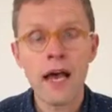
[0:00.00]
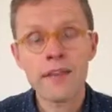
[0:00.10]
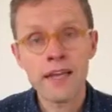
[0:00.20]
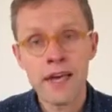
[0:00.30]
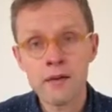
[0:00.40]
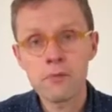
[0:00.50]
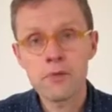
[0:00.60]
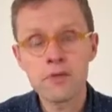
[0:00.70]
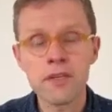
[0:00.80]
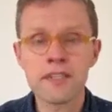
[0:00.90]
they help you
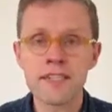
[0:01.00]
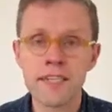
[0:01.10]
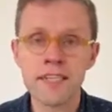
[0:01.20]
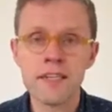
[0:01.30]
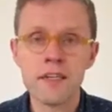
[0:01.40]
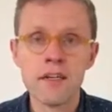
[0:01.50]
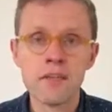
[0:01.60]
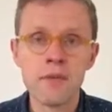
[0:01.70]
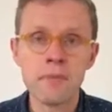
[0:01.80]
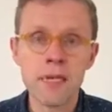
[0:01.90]
succeed
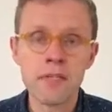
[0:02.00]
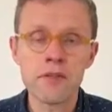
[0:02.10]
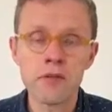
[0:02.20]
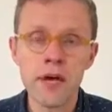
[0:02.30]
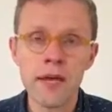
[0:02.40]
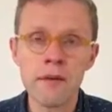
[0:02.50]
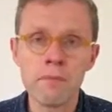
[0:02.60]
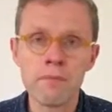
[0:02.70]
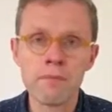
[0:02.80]
to meet your aim.